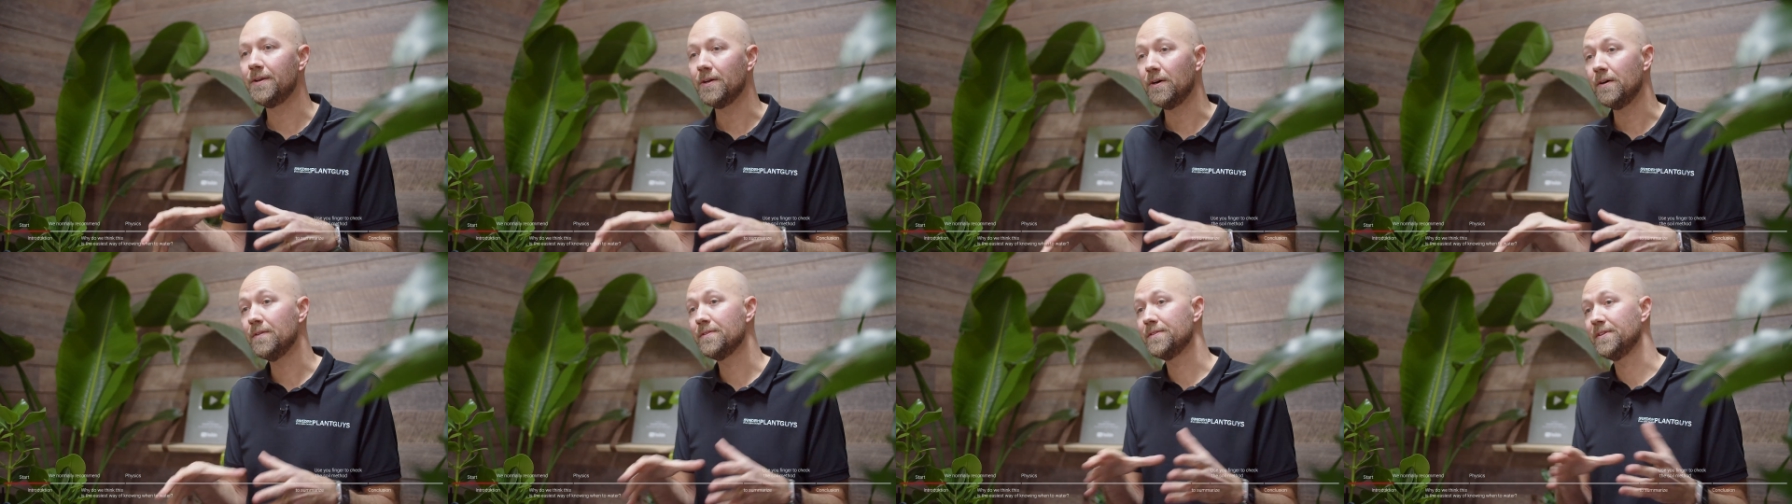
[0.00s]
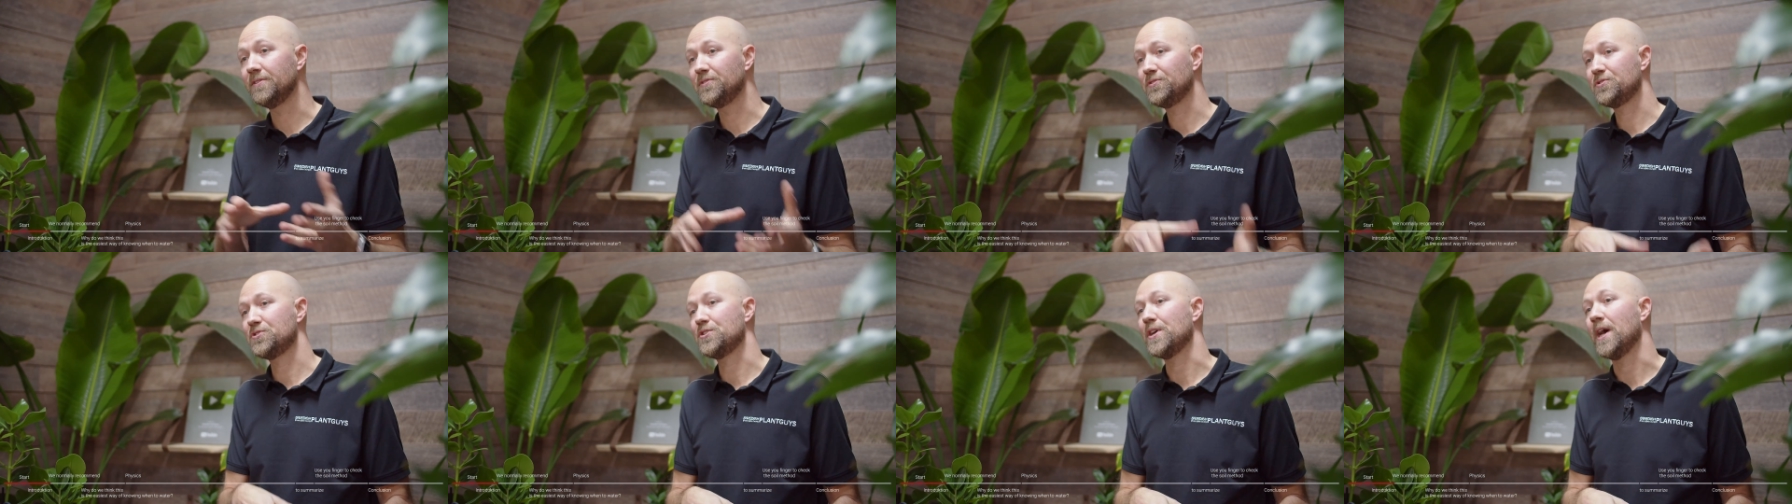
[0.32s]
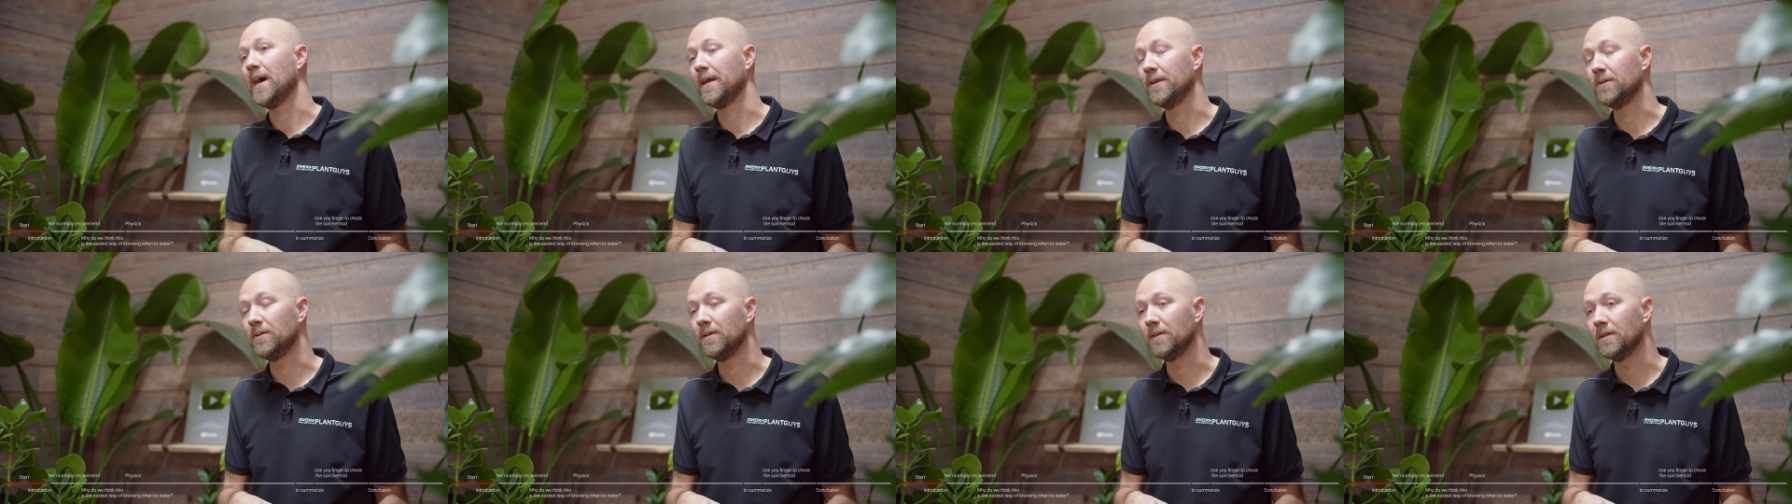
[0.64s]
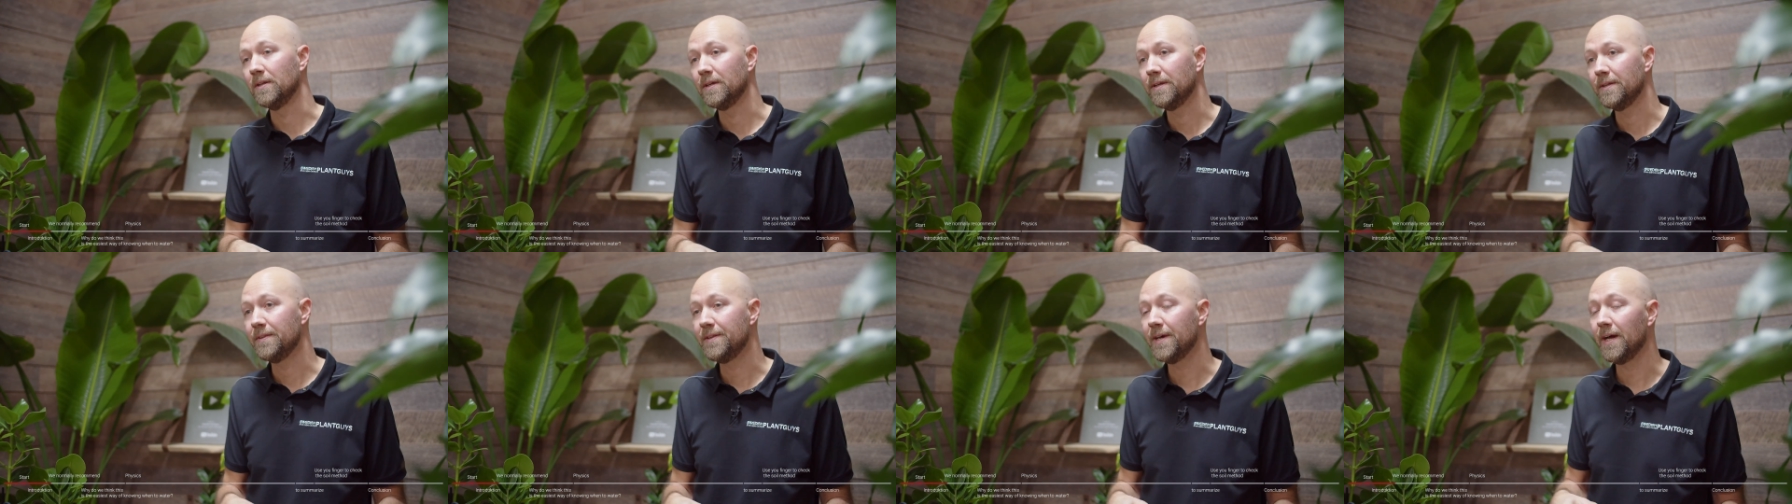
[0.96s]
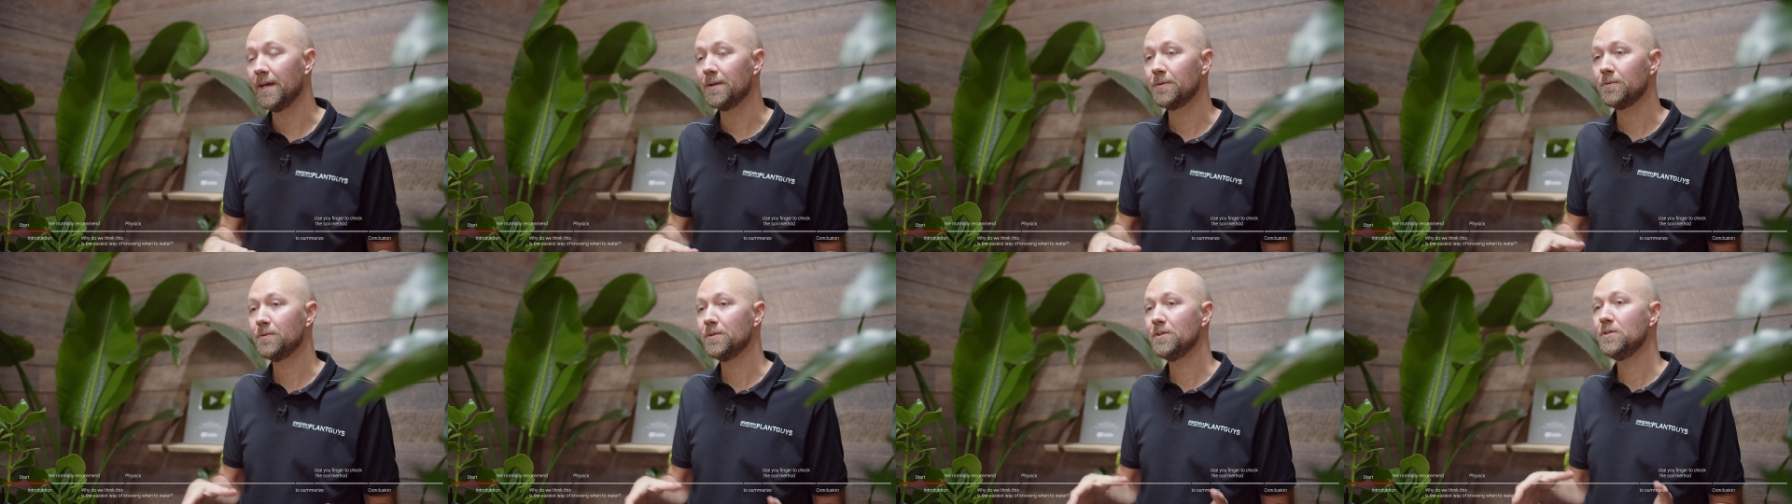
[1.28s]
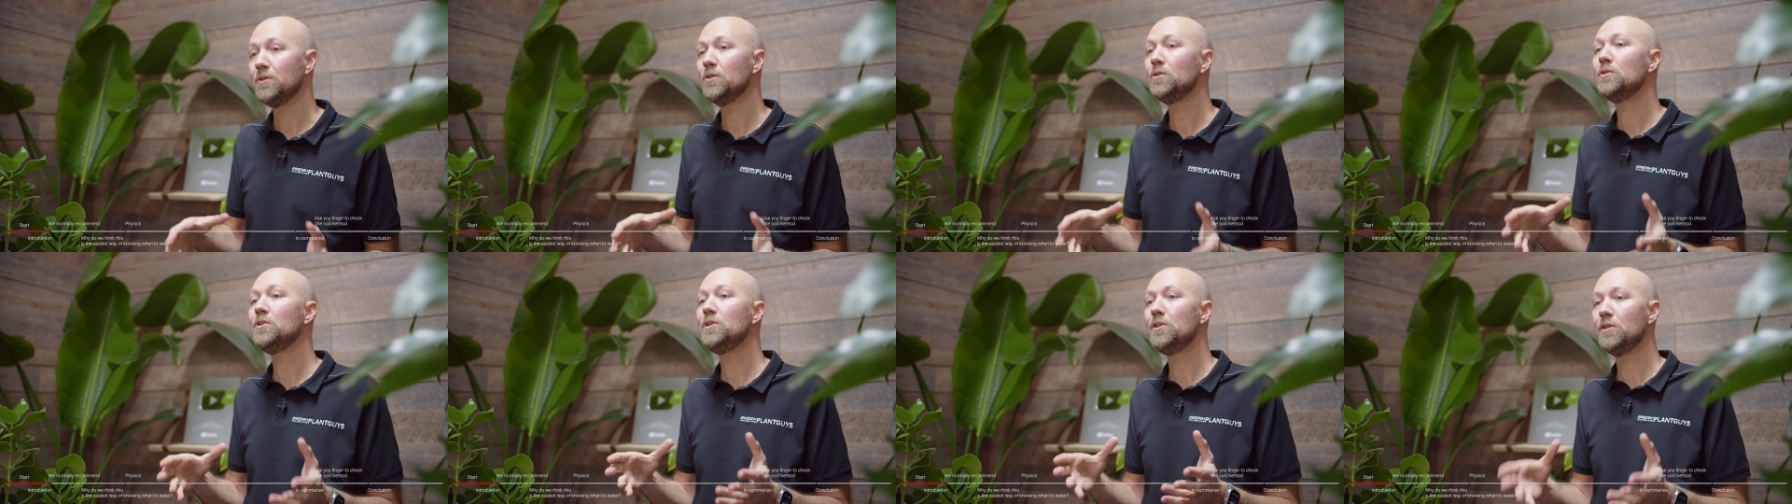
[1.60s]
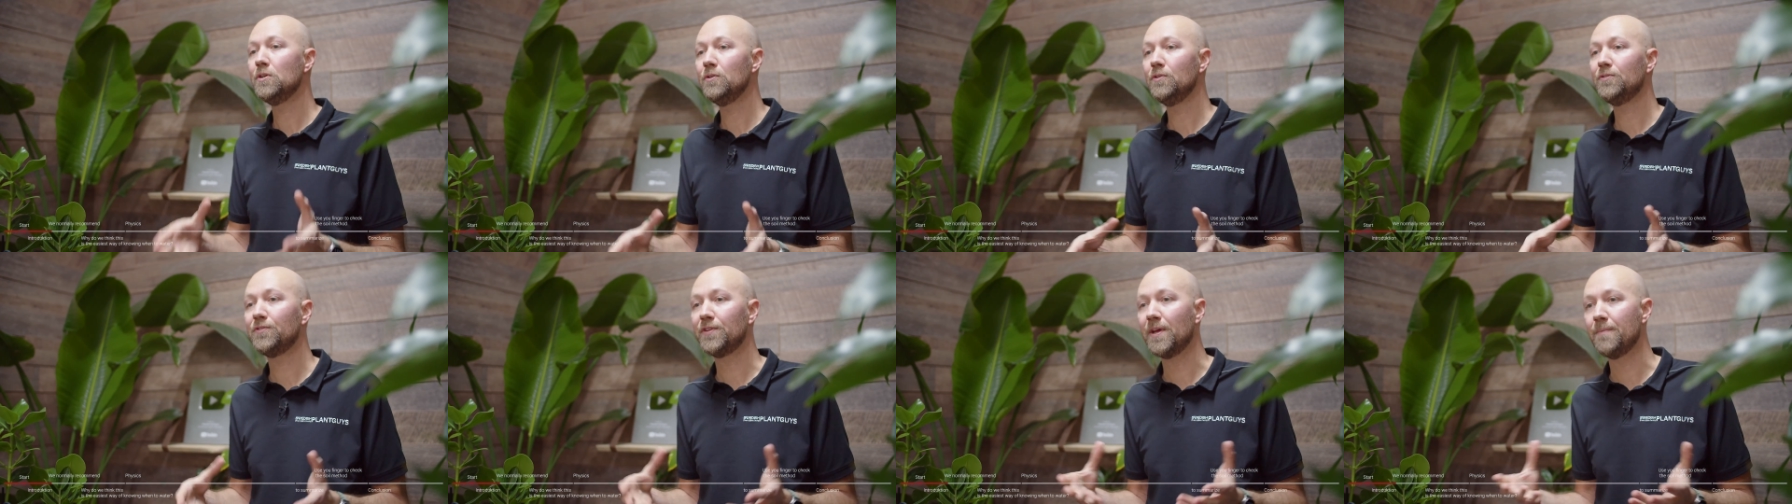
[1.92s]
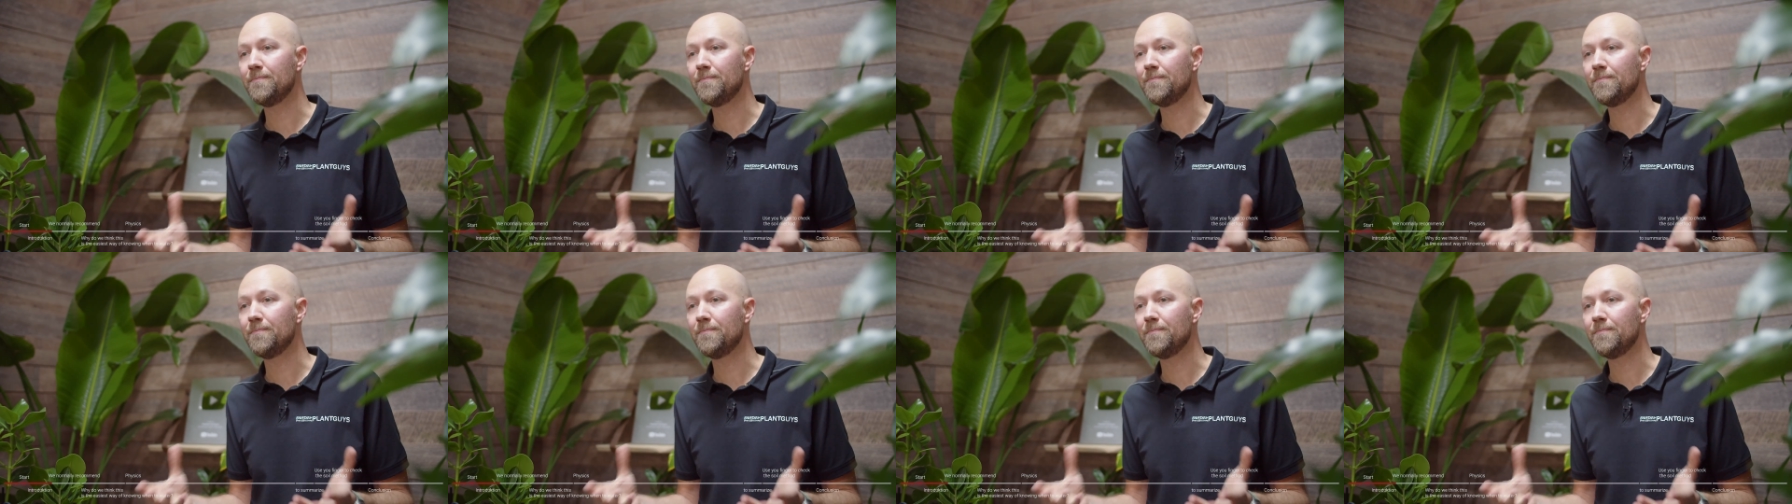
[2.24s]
on this channel that you use